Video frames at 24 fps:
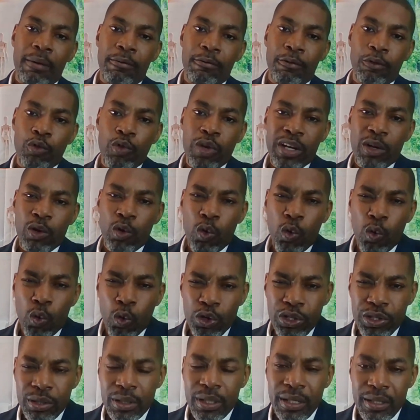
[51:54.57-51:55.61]
free
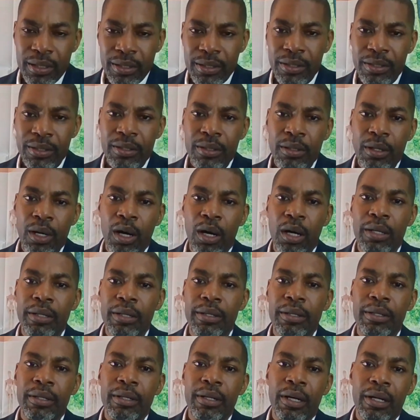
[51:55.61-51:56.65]
courses
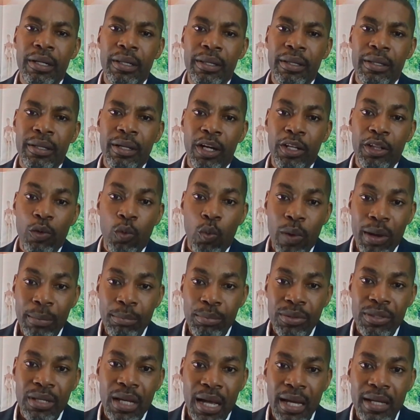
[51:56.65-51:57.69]
on the
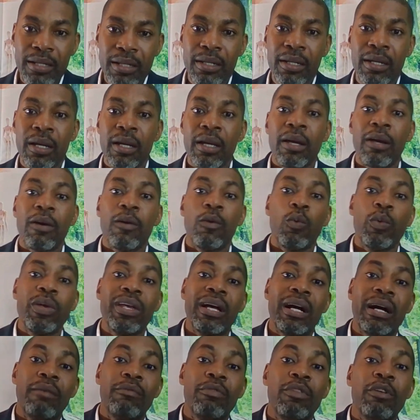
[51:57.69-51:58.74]
website. We
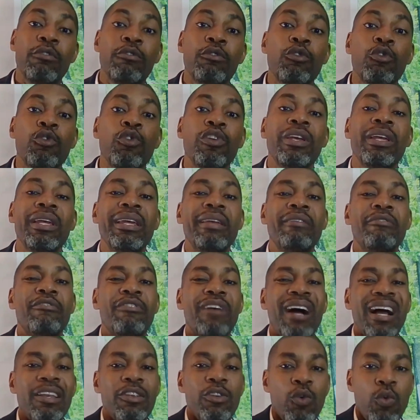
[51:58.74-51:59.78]
have the free
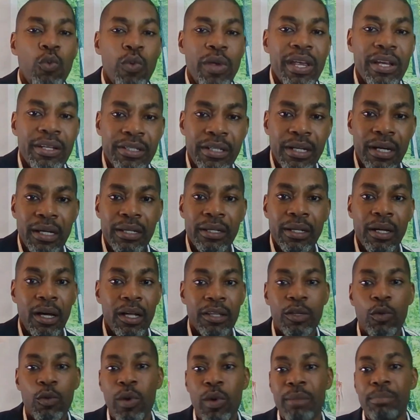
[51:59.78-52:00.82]
evaluation
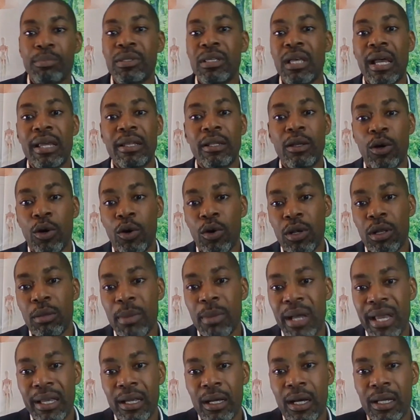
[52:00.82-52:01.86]
on the website. All of
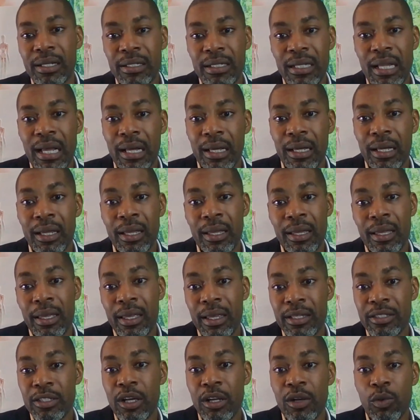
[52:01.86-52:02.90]
my contact
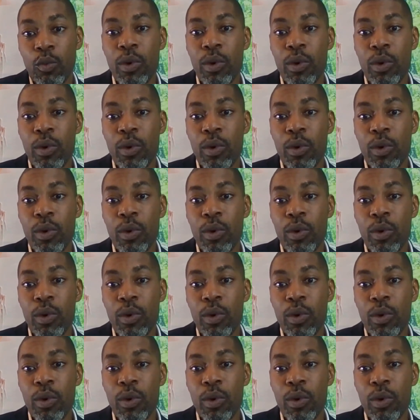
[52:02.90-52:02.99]
is on the